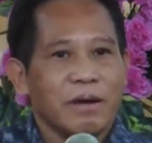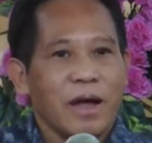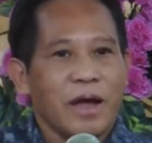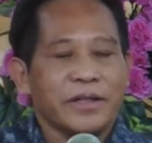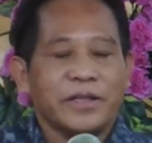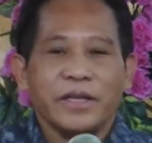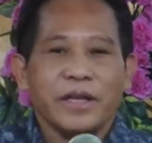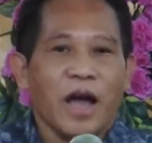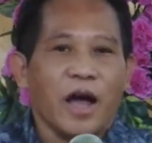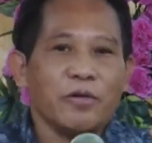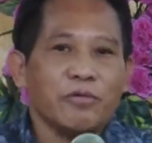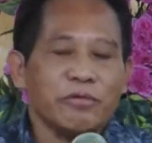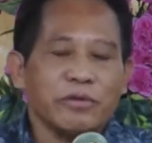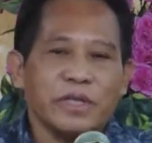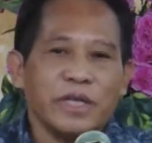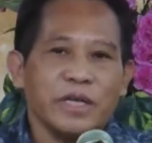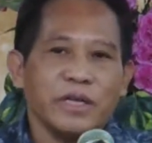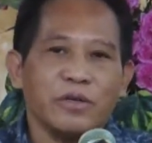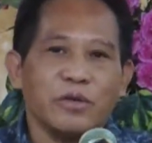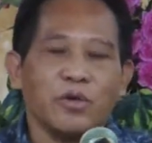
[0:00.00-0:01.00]
I
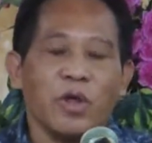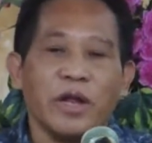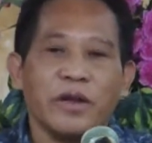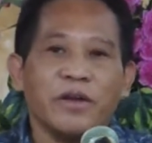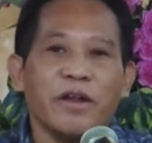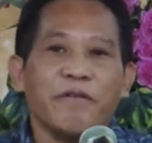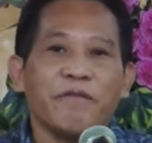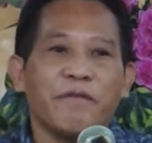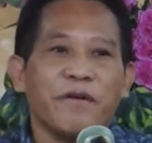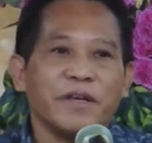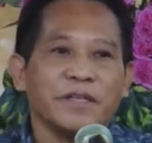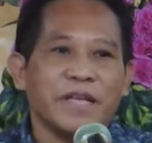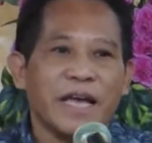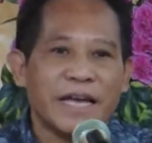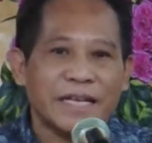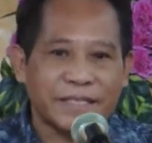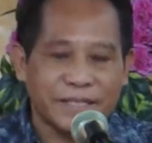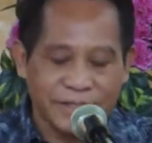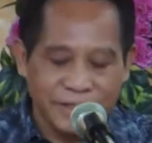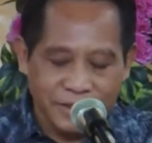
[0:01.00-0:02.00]
don't think none of us
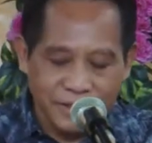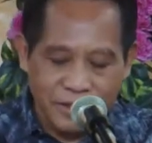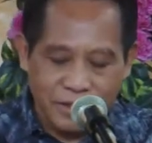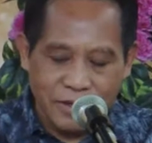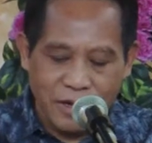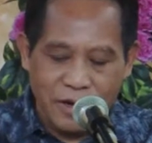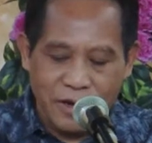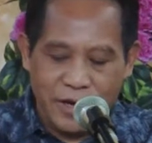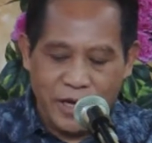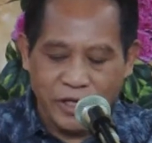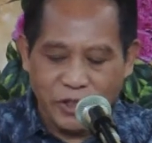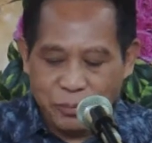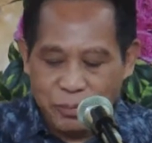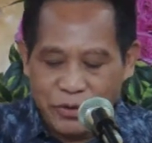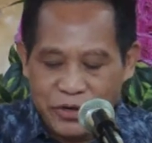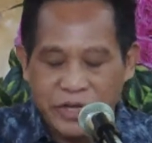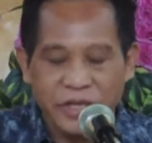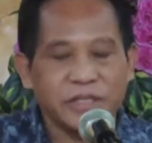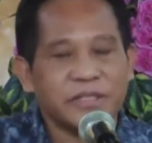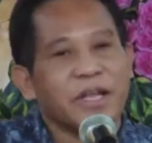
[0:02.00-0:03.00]
has
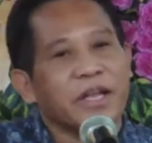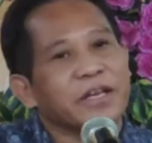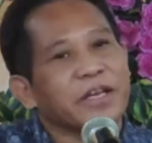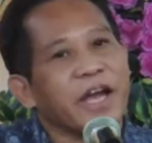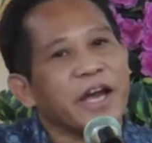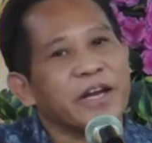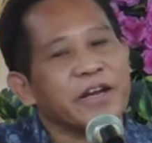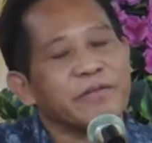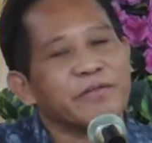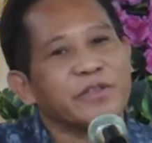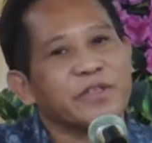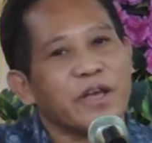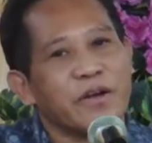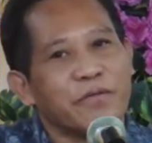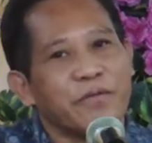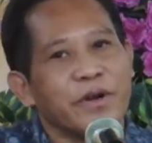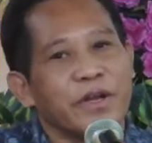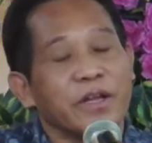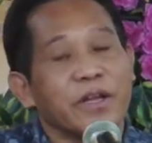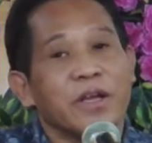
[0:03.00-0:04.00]
experienced that kind of
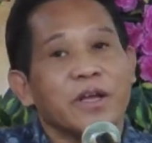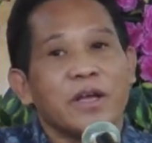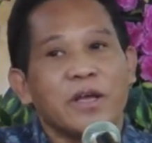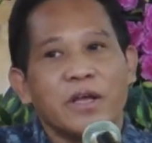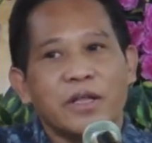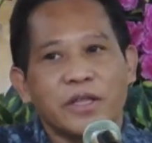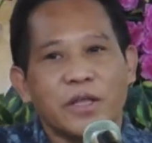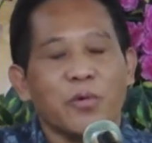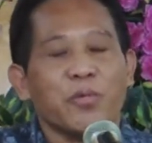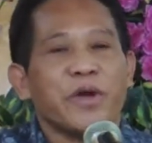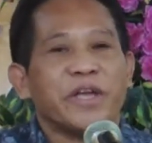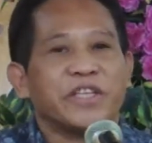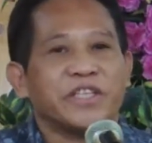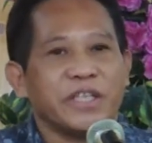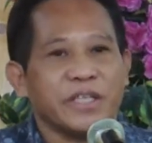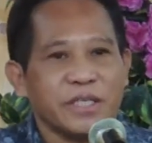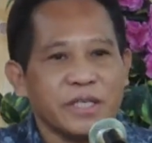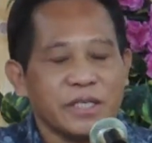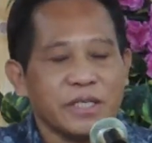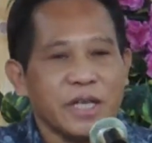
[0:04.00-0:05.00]
suffering the way
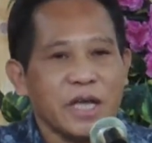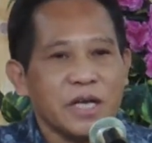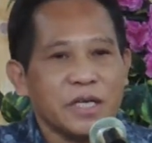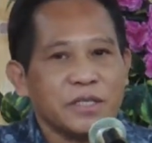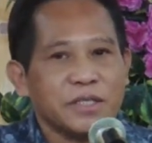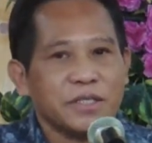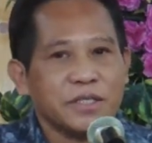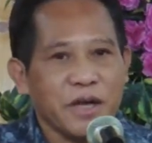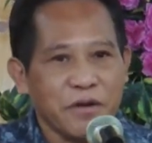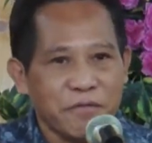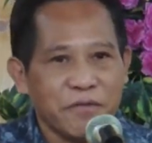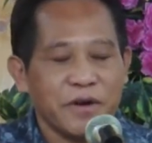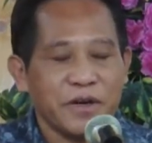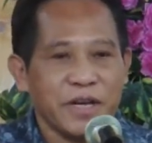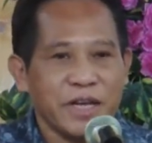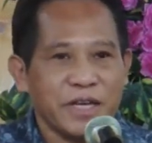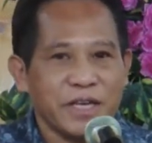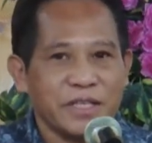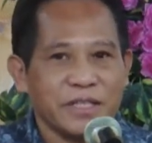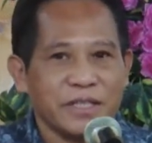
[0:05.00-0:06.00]
Jesus
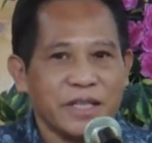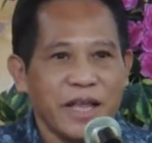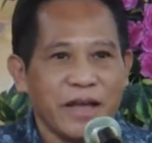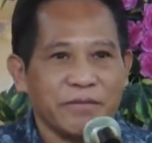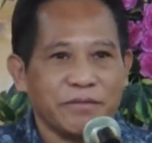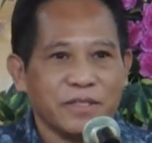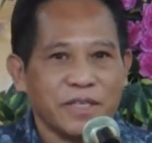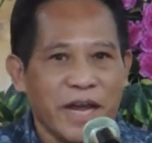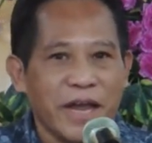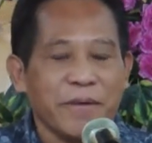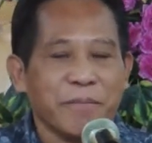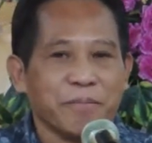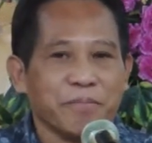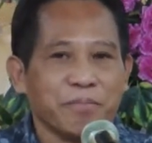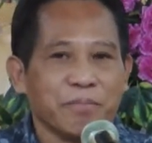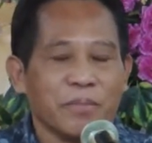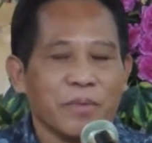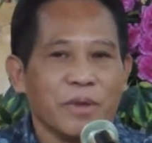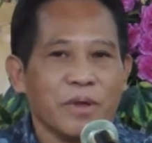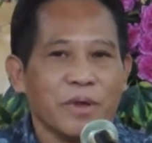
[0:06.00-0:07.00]
suffered in his lifetime.
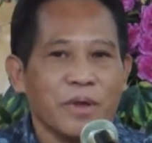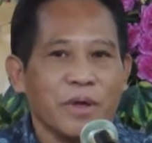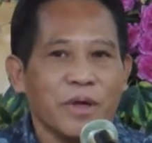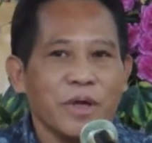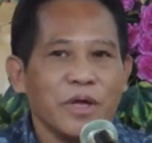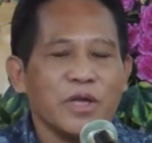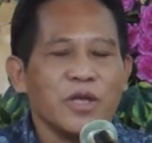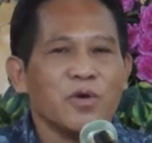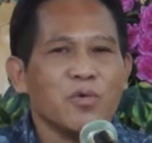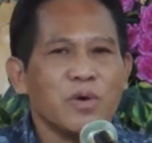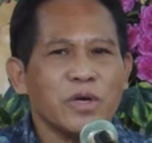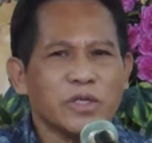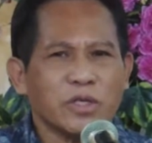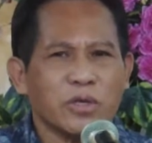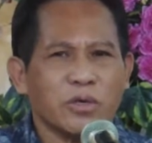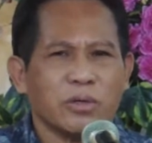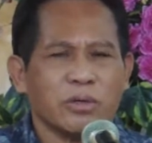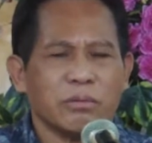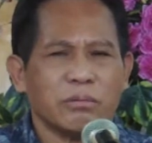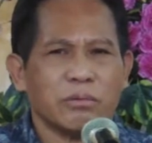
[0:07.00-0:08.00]
He
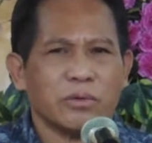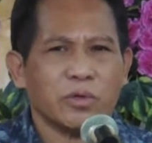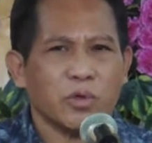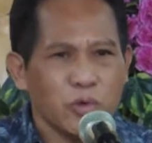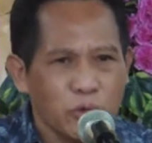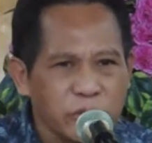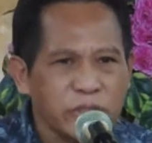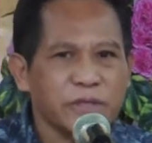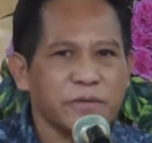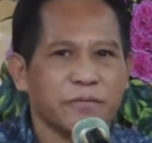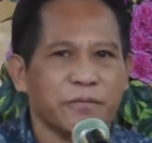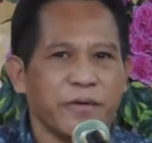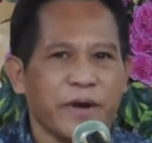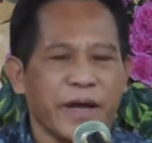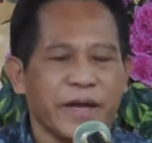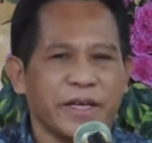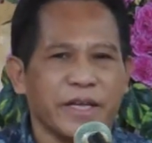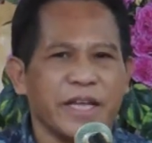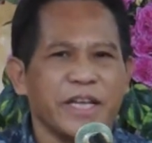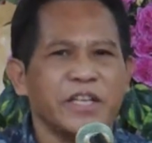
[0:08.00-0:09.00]
was
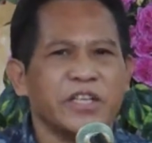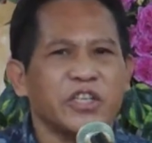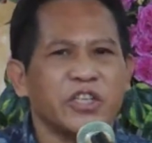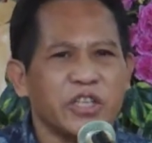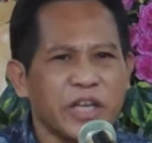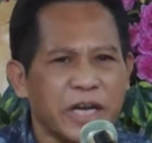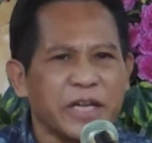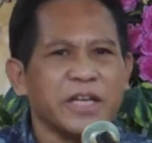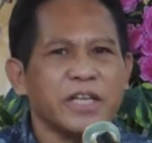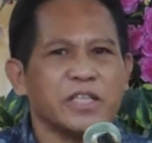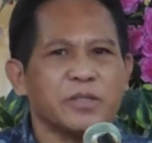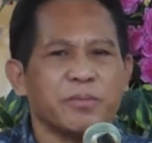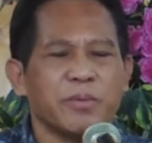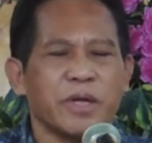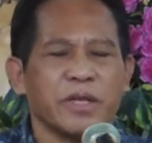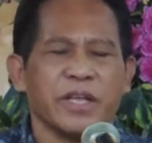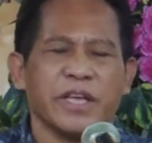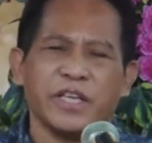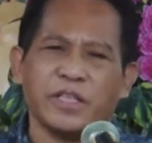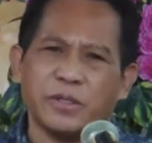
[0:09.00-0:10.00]
crucified. He shed his
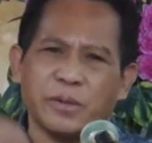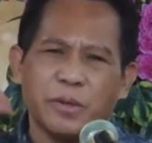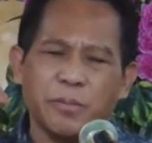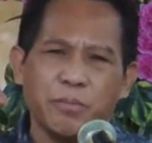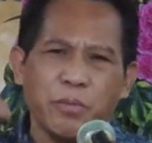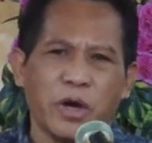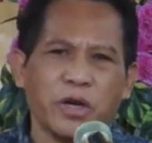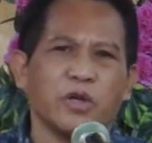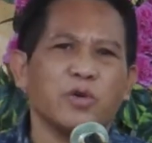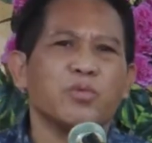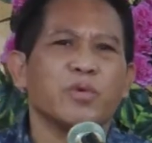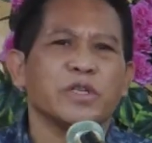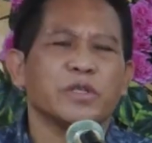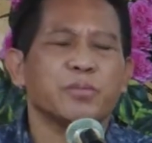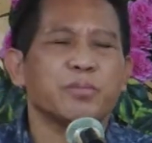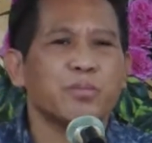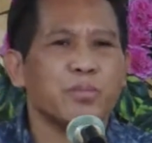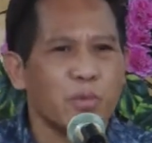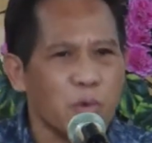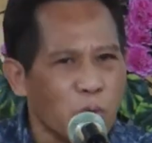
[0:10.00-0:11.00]
blood. His body was
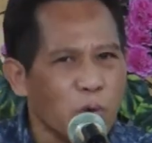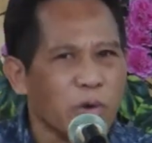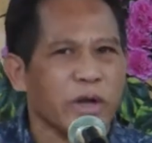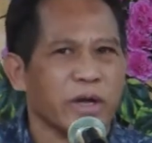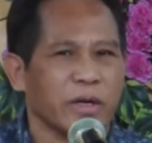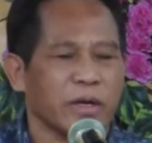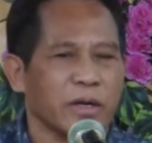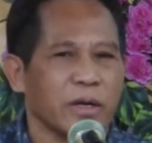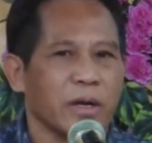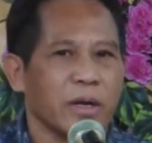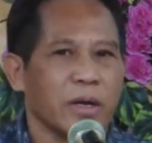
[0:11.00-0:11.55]
broken.